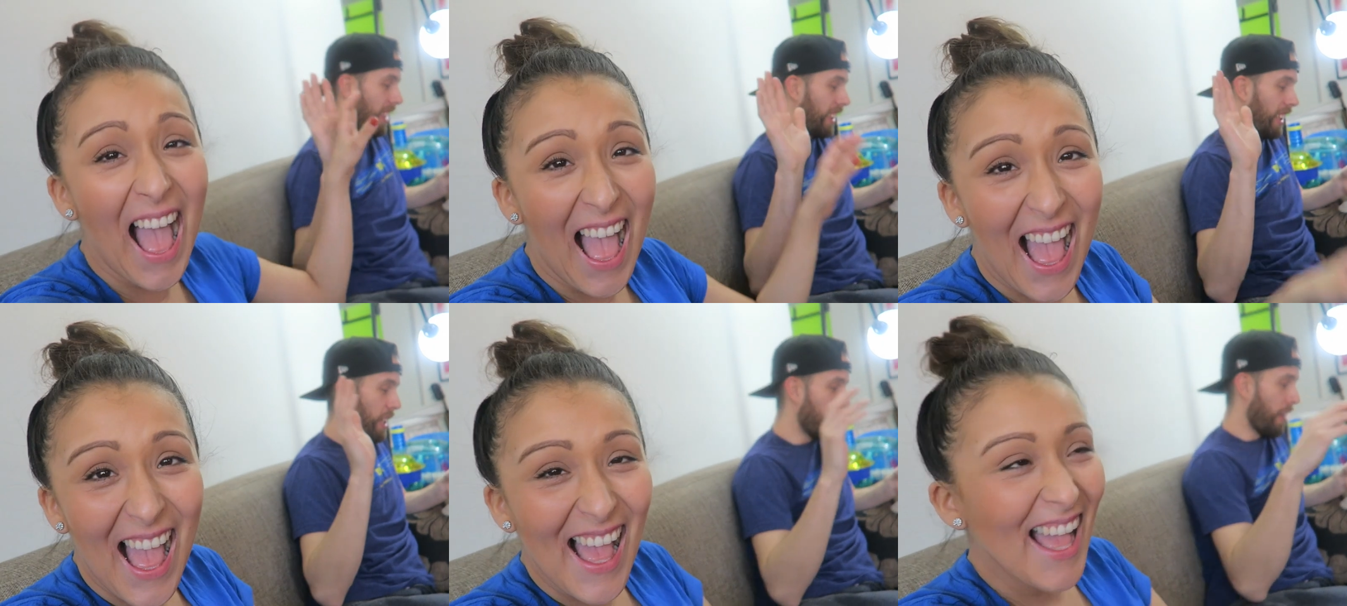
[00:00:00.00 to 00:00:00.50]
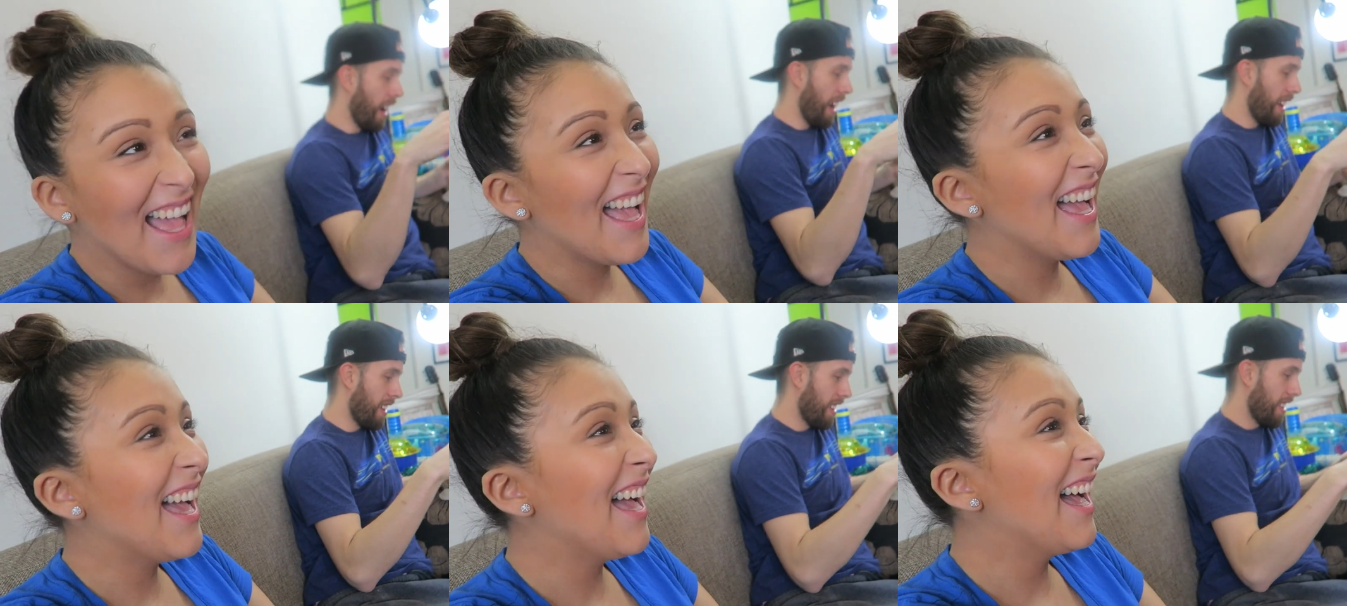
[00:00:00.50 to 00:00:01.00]

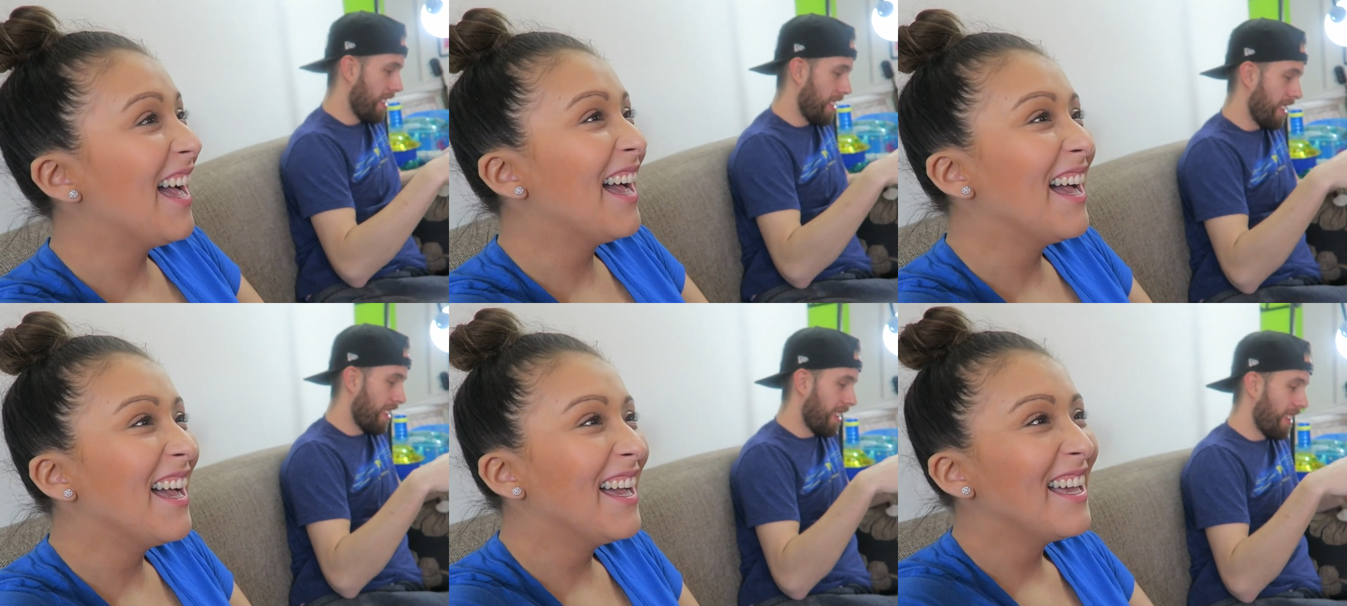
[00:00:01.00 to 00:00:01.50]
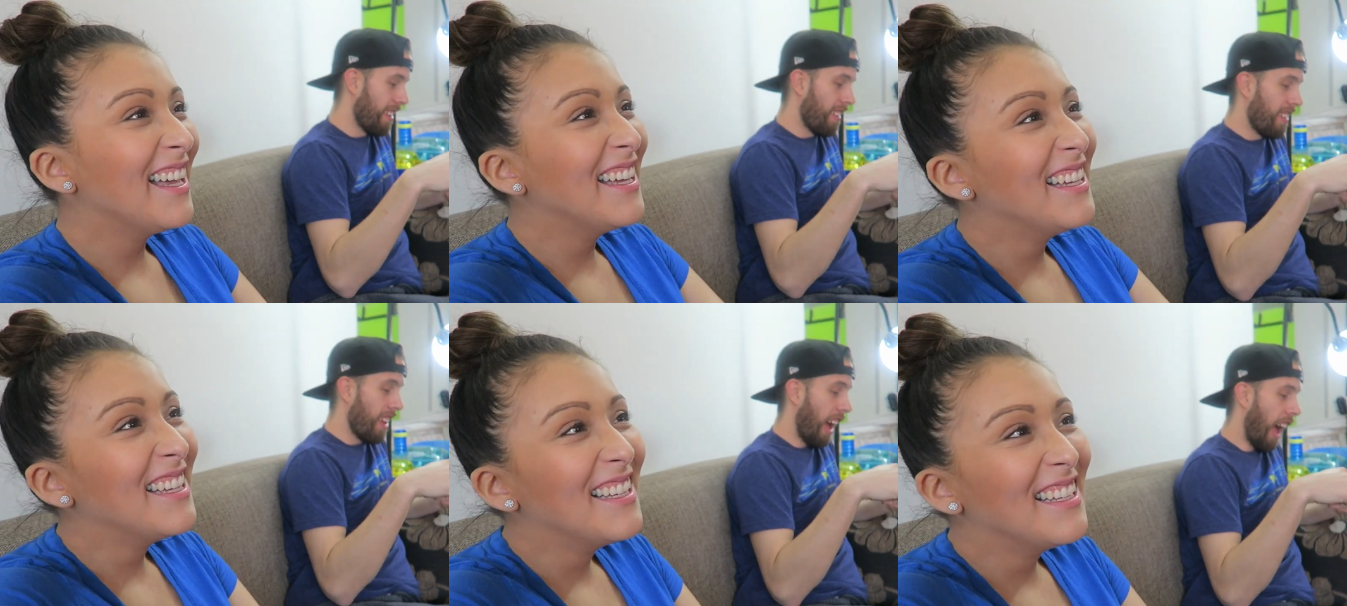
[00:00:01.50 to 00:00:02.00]
Speaker 1: Levi.
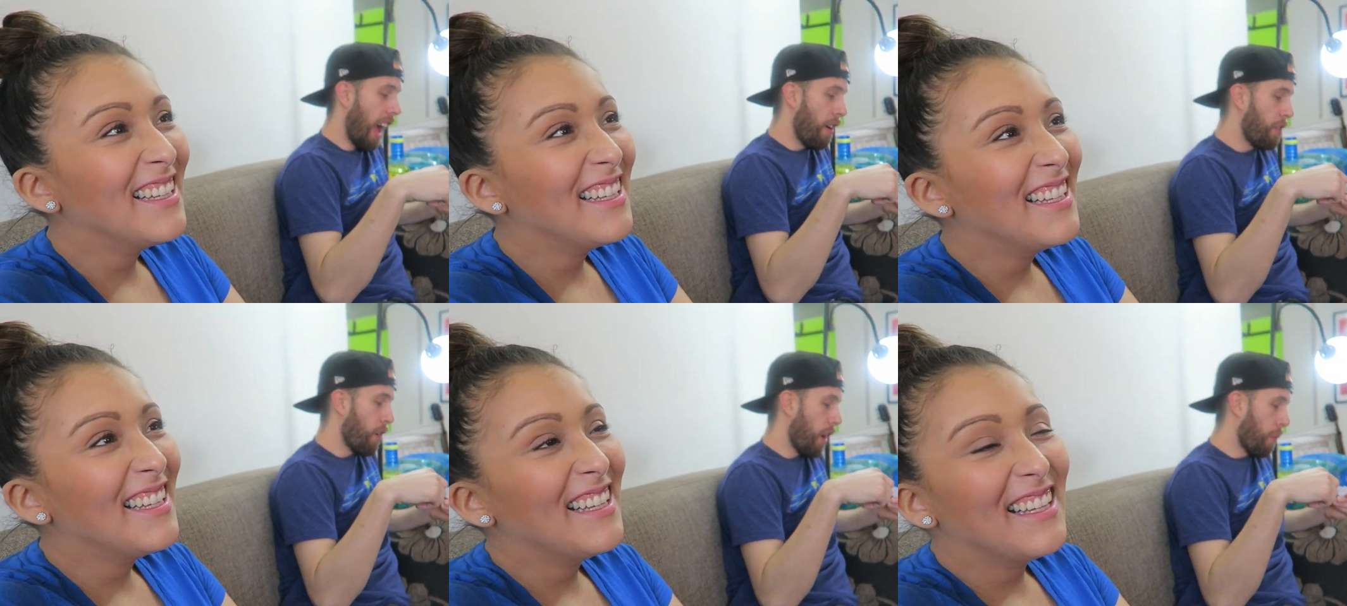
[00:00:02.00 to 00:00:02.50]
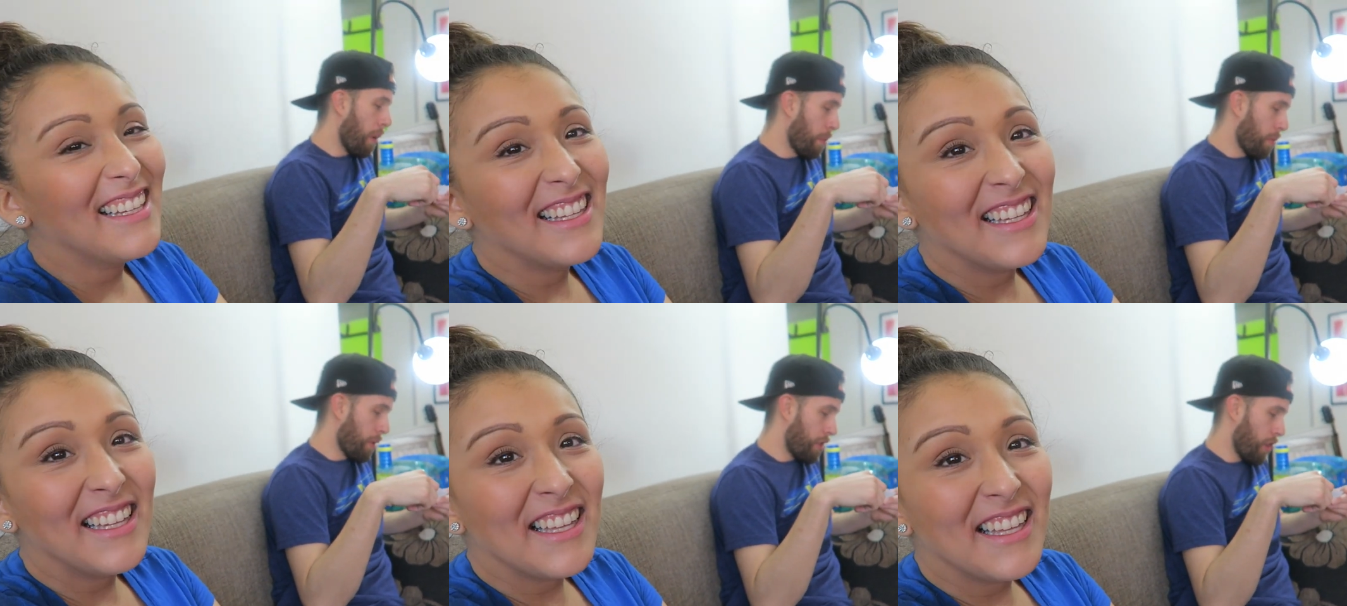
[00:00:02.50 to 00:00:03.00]
I, I
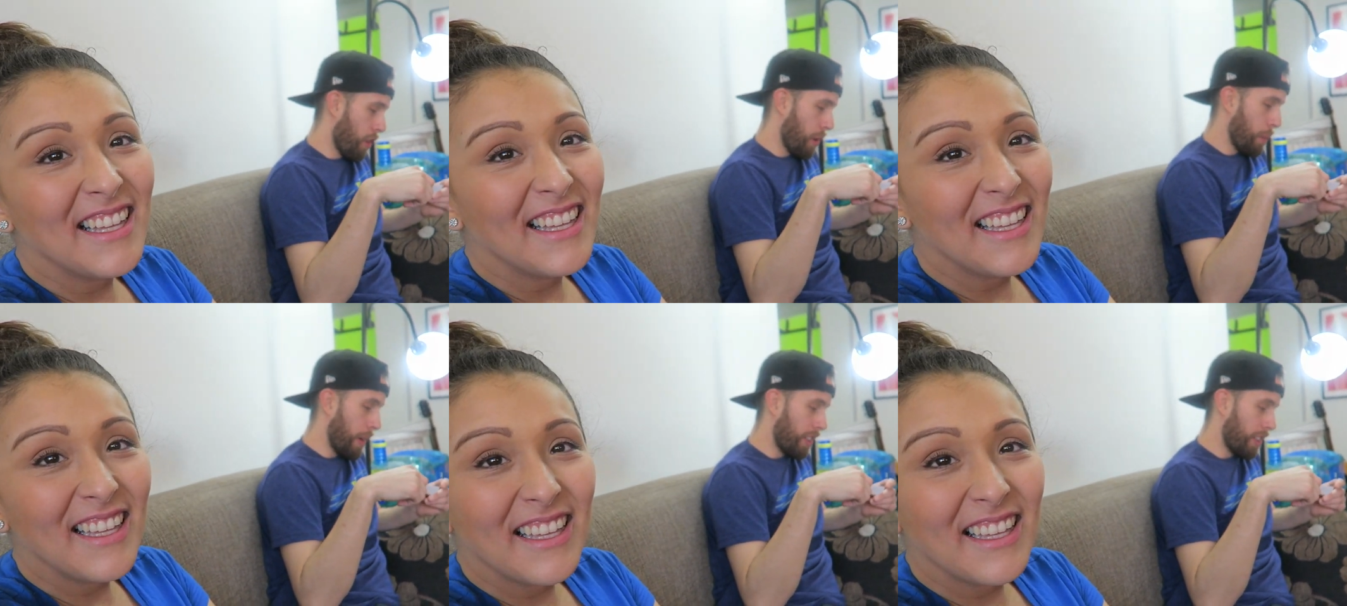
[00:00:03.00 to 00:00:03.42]
remember during